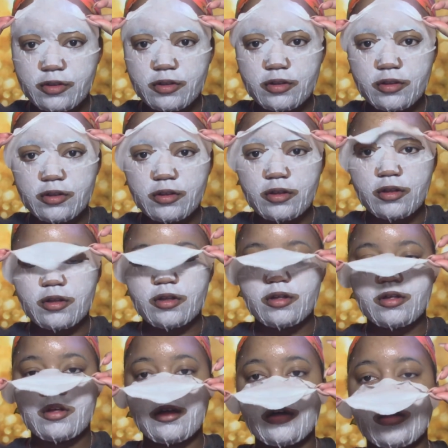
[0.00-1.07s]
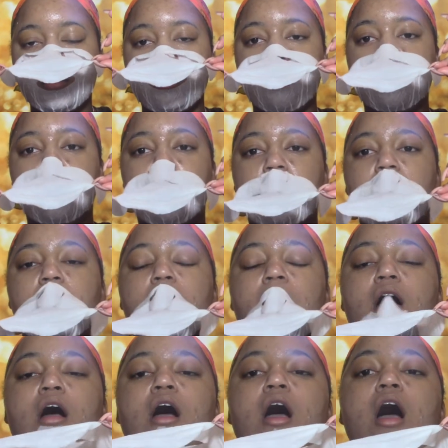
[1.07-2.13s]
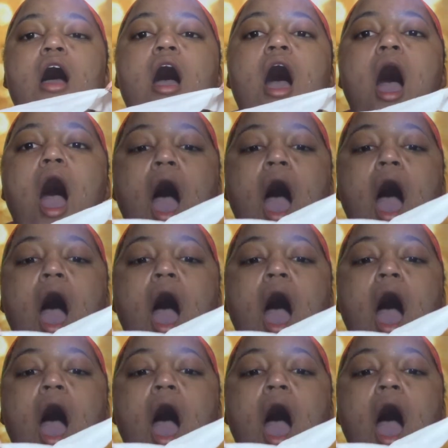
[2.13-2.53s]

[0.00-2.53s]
(no one is talking)